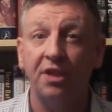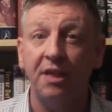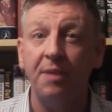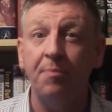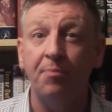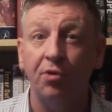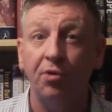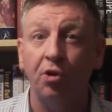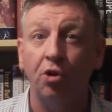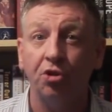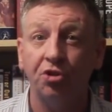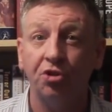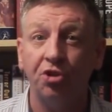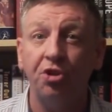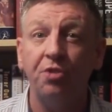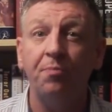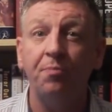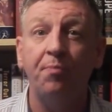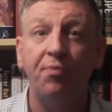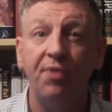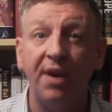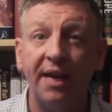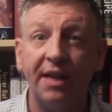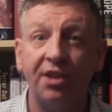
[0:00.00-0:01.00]
He brought us
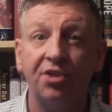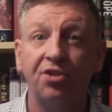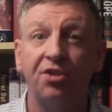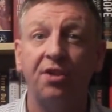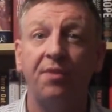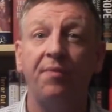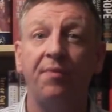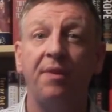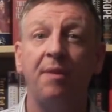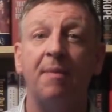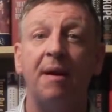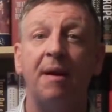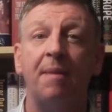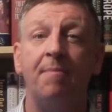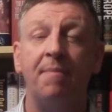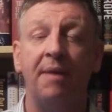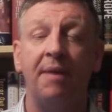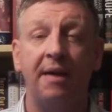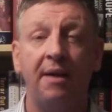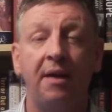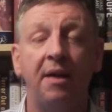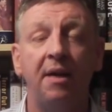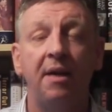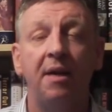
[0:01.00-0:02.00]
Brexit,
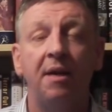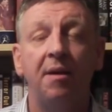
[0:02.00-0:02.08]
remember?